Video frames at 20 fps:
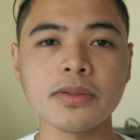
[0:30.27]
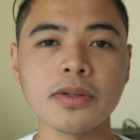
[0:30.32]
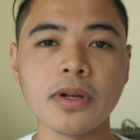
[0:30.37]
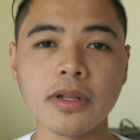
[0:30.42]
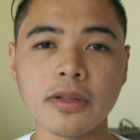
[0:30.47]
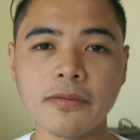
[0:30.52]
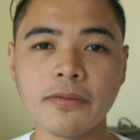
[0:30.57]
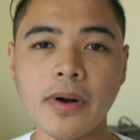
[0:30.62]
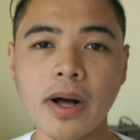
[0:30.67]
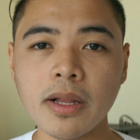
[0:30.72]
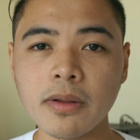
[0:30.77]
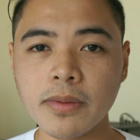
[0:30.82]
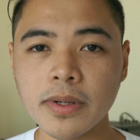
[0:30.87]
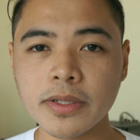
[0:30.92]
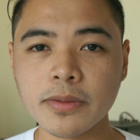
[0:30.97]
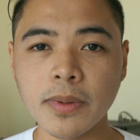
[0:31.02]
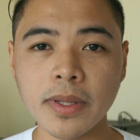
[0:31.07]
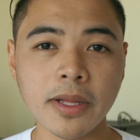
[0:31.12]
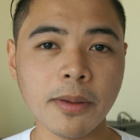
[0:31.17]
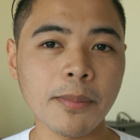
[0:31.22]
To all the
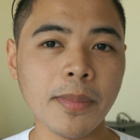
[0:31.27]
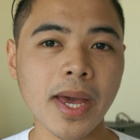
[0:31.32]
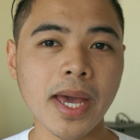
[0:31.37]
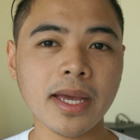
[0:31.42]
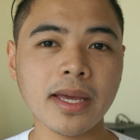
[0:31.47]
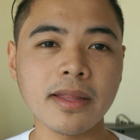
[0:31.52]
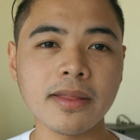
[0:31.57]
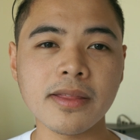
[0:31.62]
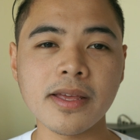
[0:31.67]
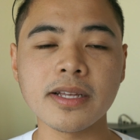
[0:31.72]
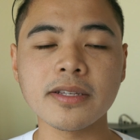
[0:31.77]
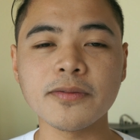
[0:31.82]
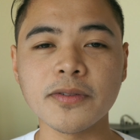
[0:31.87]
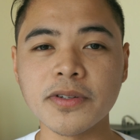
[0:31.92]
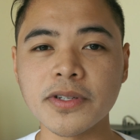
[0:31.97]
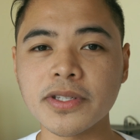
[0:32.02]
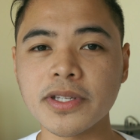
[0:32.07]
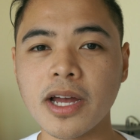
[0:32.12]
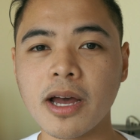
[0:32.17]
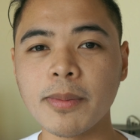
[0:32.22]
followers, welcome back and thanks
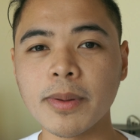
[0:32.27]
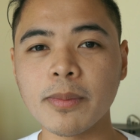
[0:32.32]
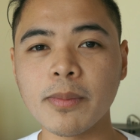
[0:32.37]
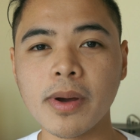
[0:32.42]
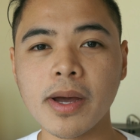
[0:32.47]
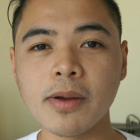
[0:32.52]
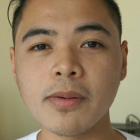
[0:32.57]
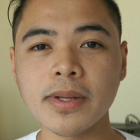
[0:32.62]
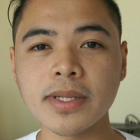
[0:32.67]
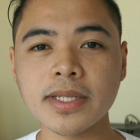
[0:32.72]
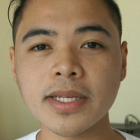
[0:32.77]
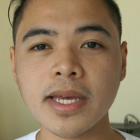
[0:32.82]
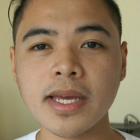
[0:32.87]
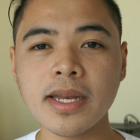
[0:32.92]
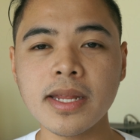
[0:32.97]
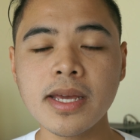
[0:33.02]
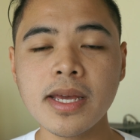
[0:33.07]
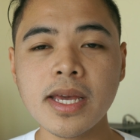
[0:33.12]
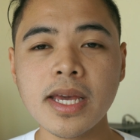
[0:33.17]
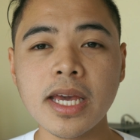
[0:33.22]
for stopping by once
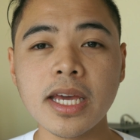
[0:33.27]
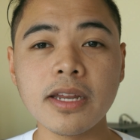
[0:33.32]
again.